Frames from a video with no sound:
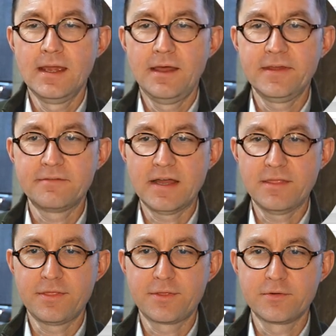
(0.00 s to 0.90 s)
I think I've
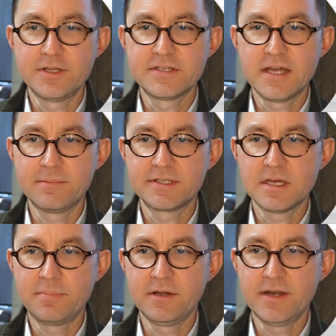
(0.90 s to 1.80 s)
got three segments
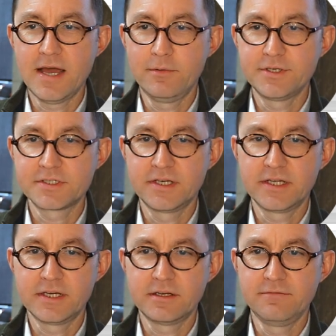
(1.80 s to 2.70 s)
up here now, which is going to
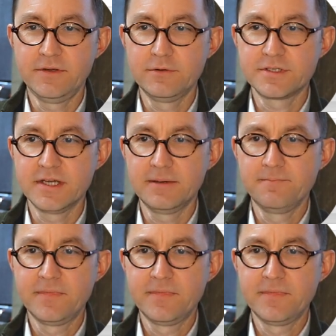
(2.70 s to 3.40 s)
get confusing.